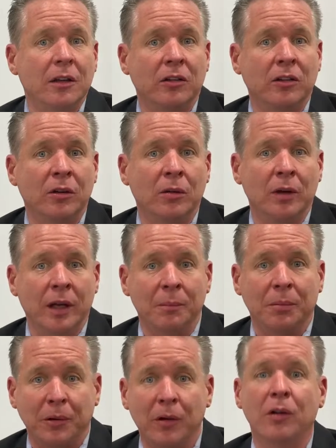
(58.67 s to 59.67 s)
to
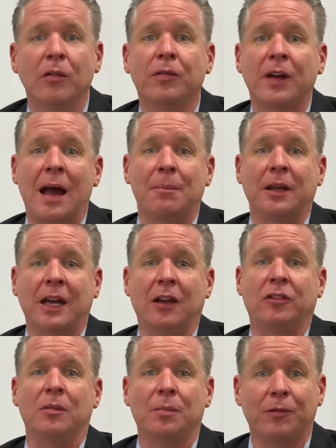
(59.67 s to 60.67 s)
improve
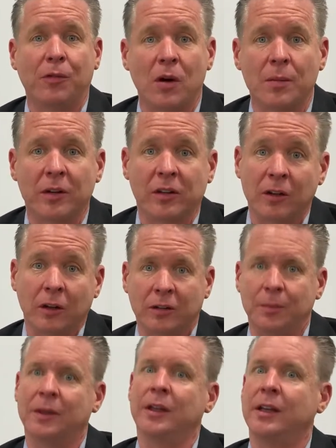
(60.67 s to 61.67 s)
application performance and
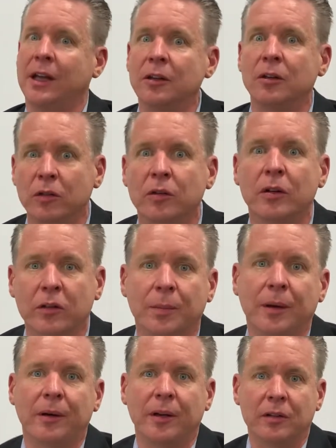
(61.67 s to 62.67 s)
ultimately the end user experience?